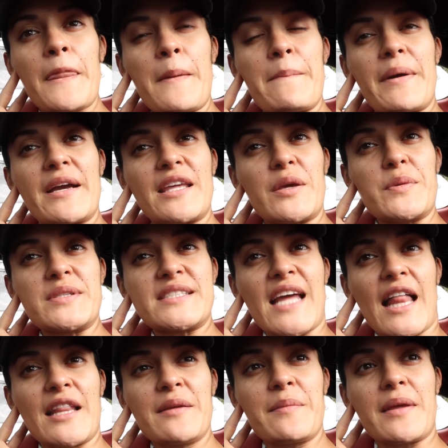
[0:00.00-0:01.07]
But he was
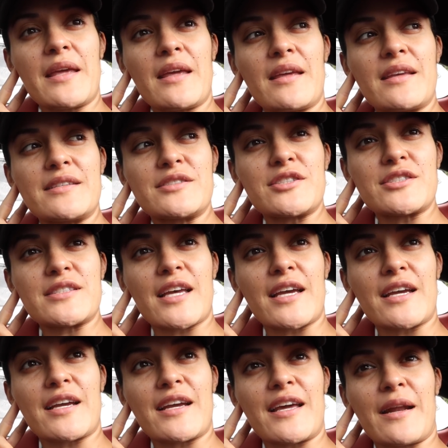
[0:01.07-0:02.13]
telling me, he's just
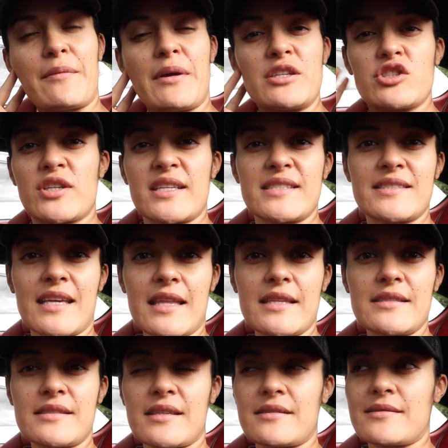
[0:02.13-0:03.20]
like, and I'm not trying to say
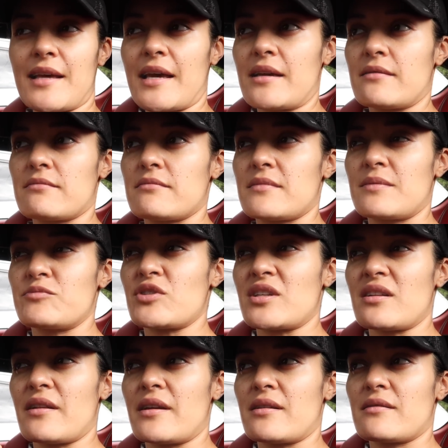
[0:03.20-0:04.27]
this because like I'm trying
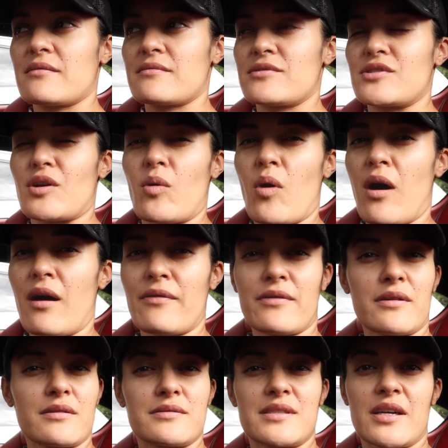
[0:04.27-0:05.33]
to like show off
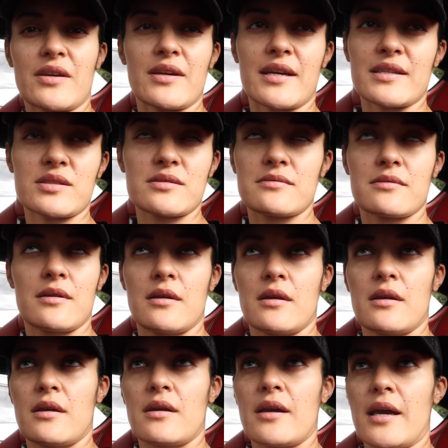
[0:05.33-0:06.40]
or tell you guys
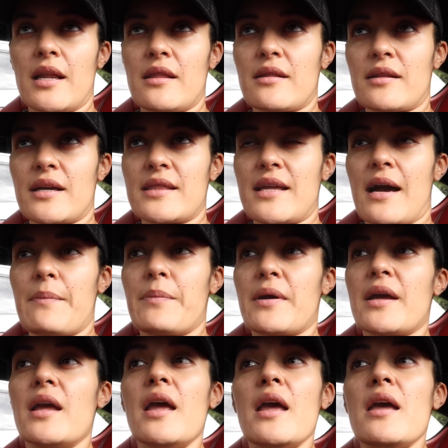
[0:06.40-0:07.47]
anything like that,
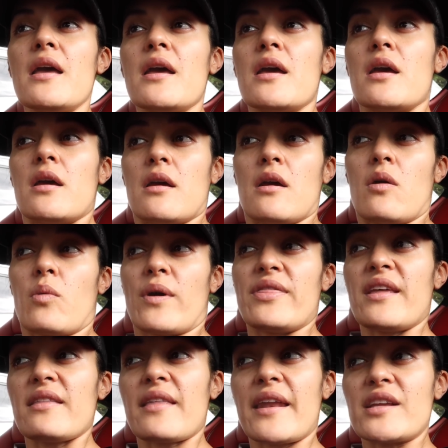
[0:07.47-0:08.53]
but one
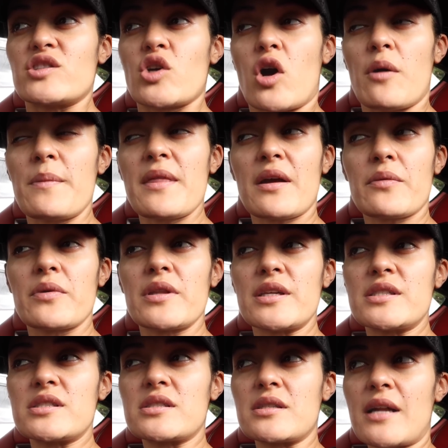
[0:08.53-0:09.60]
thing that he told me that
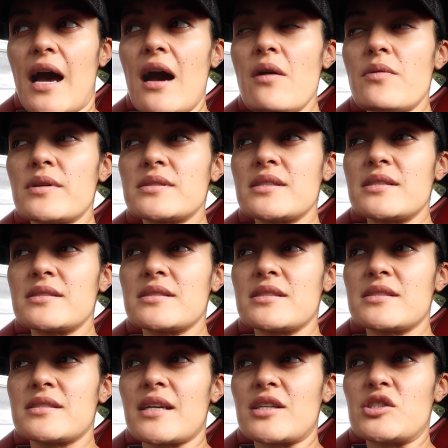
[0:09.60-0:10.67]
really stood out was he's
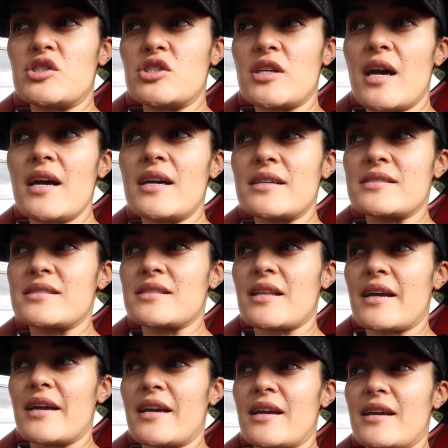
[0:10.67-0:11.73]
just like, Jess,
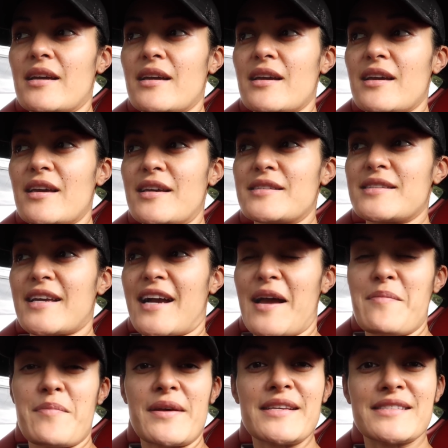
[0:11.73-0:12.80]
like, he's like,
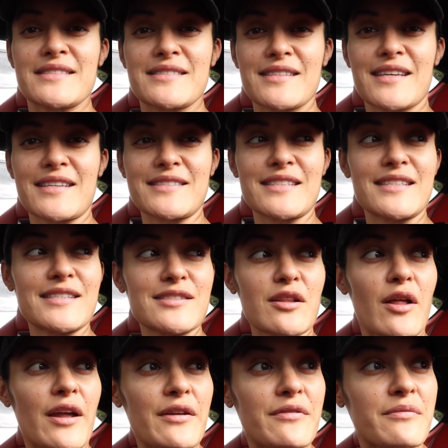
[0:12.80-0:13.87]
I miss, because he does a
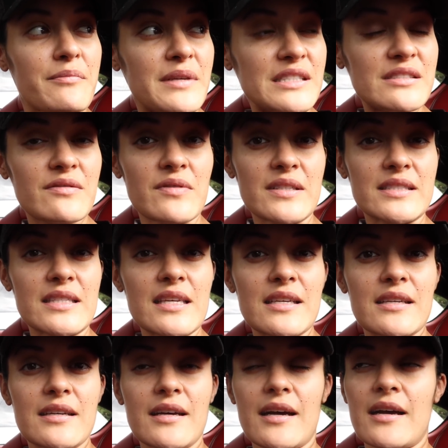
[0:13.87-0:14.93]
lot of men's
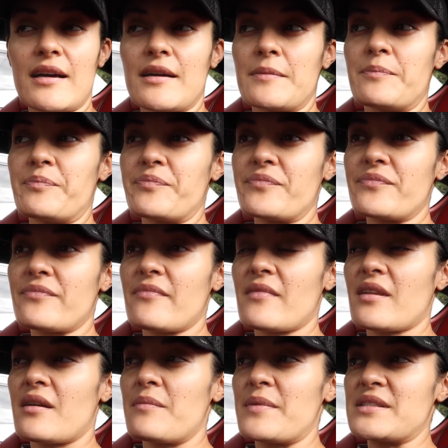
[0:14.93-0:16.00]
physique
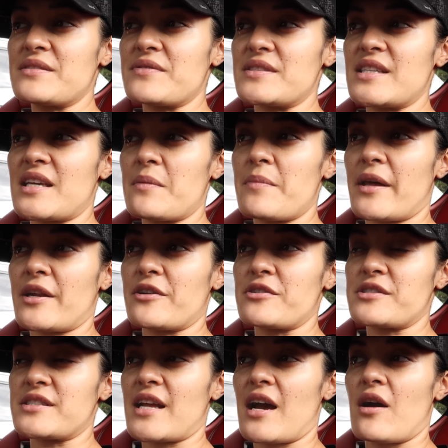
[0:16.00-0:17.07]

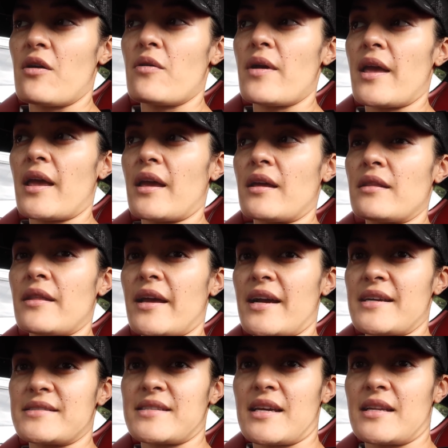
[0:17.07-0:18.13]
competitors now, and like
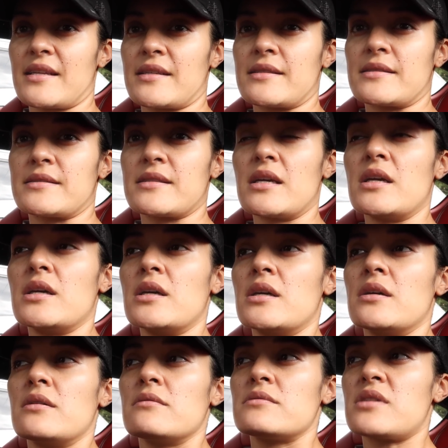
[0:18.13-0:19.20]
I said, his
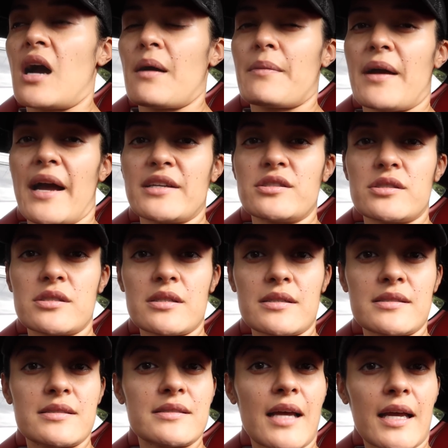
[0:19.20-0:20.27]
top guy just
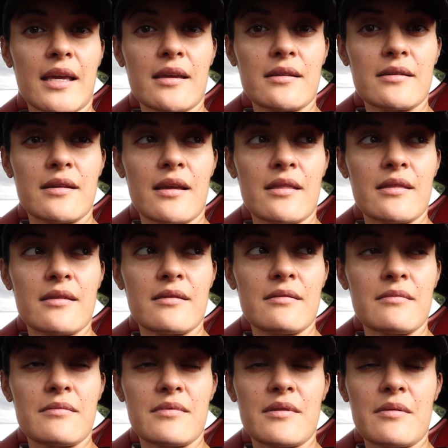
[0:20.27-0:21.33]
took second
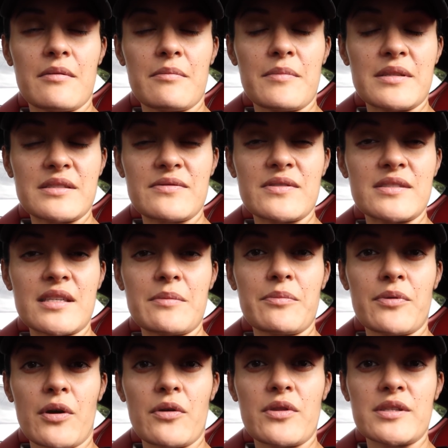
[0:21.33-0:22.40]
in the men's physique
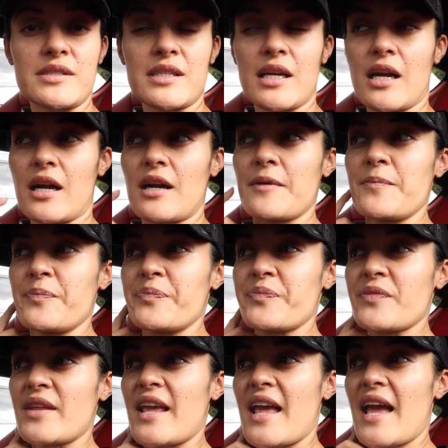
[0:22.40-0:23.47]
pro this year,
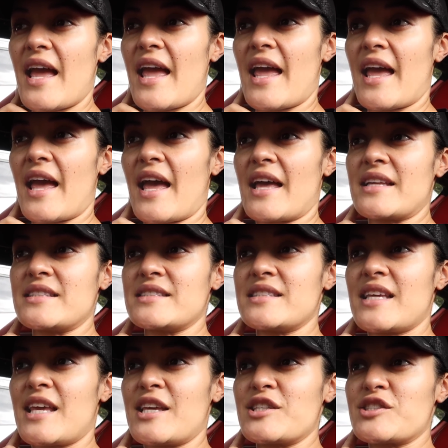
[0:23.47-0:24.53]
and
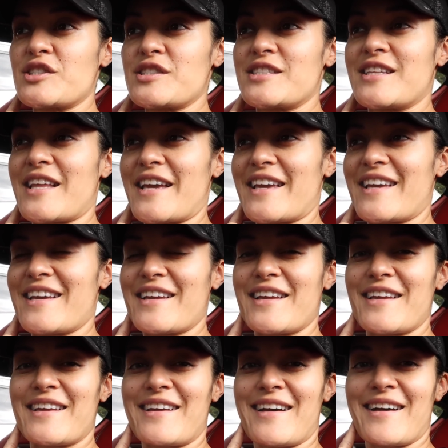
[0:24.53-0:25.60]
he's just like,
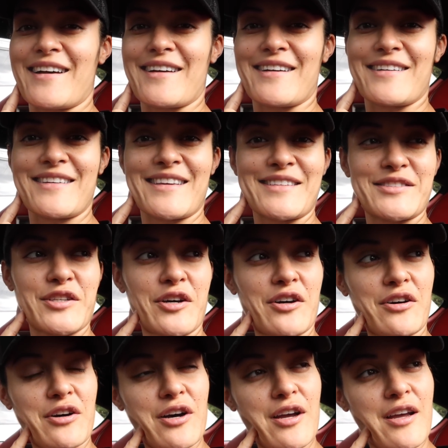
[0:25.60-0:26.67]
he's
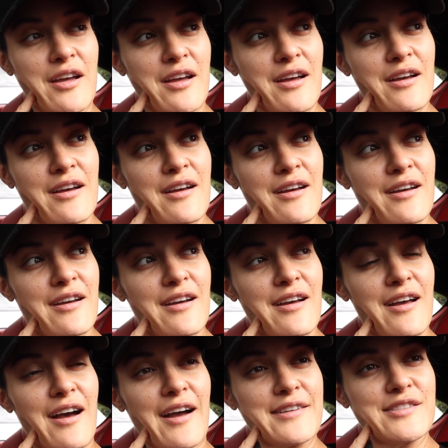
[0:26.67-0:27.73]
all,
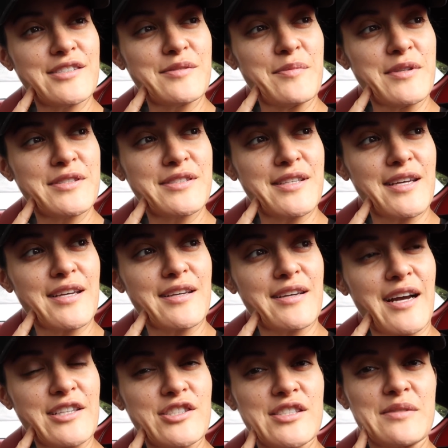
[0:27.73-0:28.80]
I just
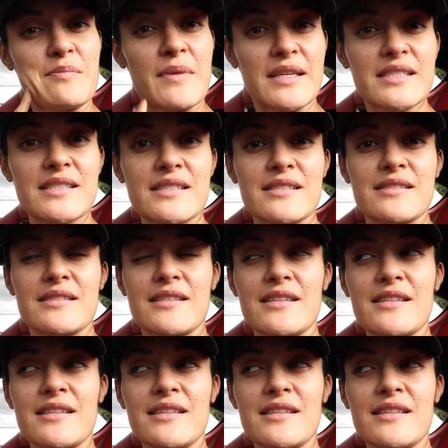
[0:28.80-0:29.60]
miss,